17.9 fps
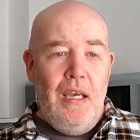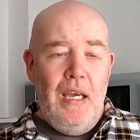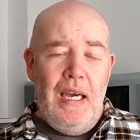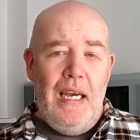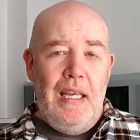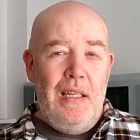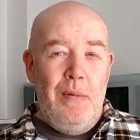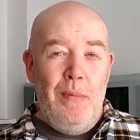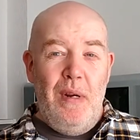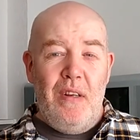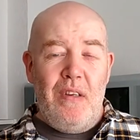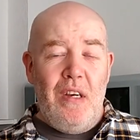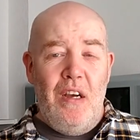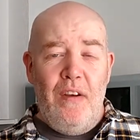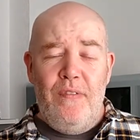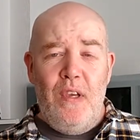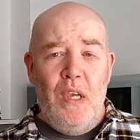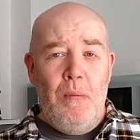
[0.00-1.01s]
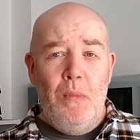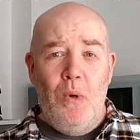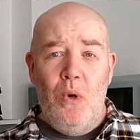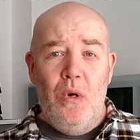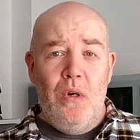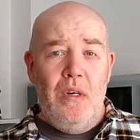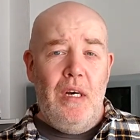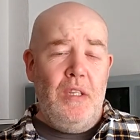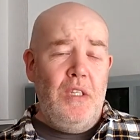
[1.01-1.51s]
And then when I've got a few
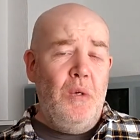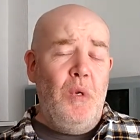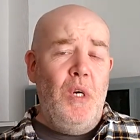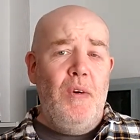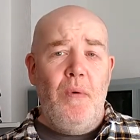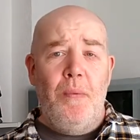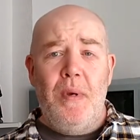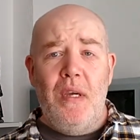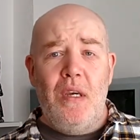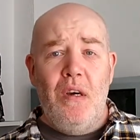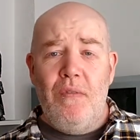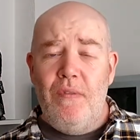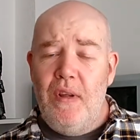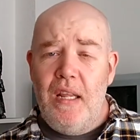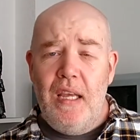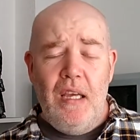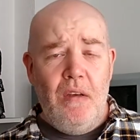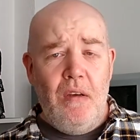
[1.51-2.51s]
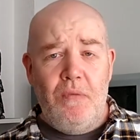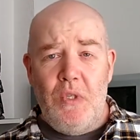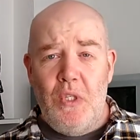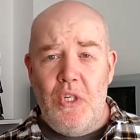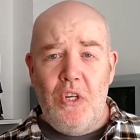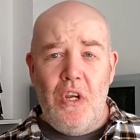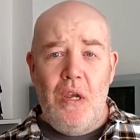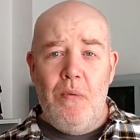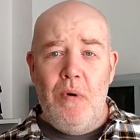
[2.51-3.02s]
more, I'll do another pickup video,
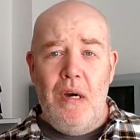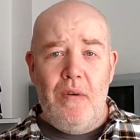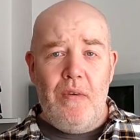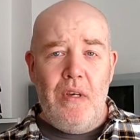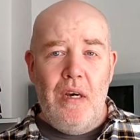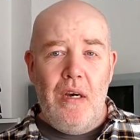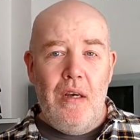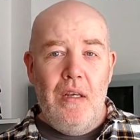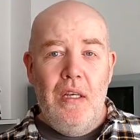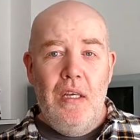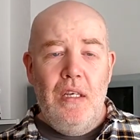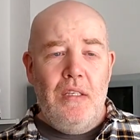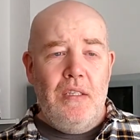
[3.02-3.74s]
obviously show you what I've got.